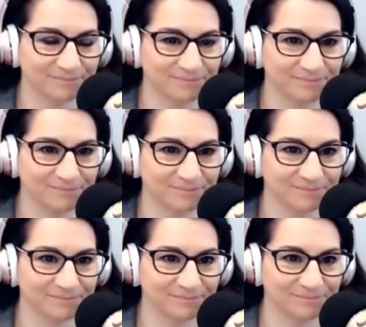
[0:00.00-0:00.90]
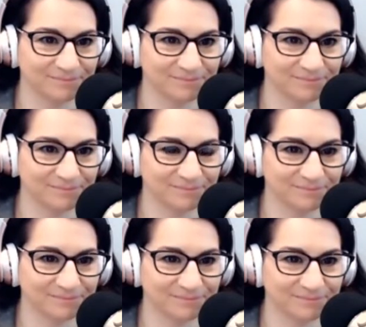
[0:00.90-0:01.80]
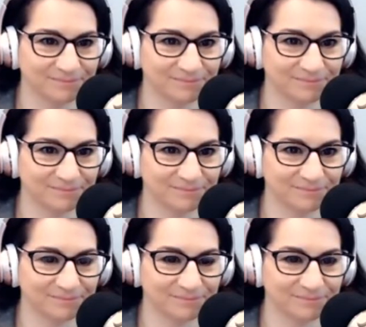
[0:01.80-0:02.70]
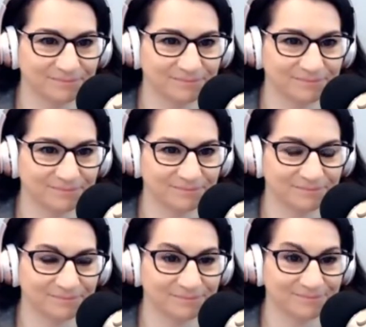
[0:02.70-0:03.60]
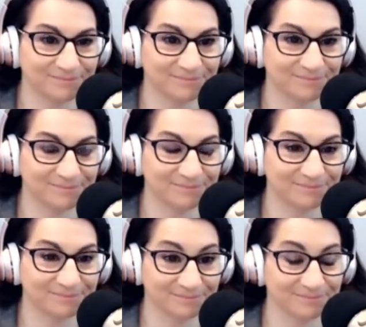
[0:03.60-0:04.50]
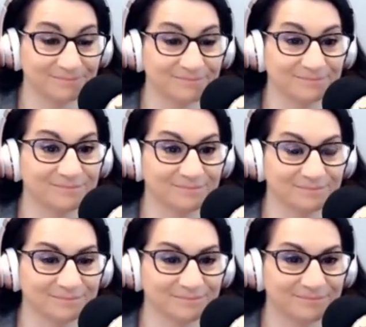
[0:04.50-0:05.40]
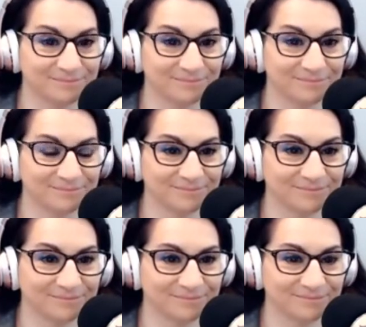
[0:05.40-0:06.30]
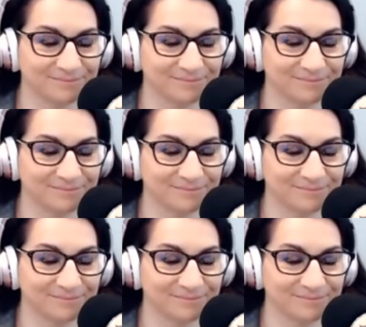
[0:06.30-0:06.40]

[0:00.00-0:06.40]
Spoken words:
This person isn't speaking.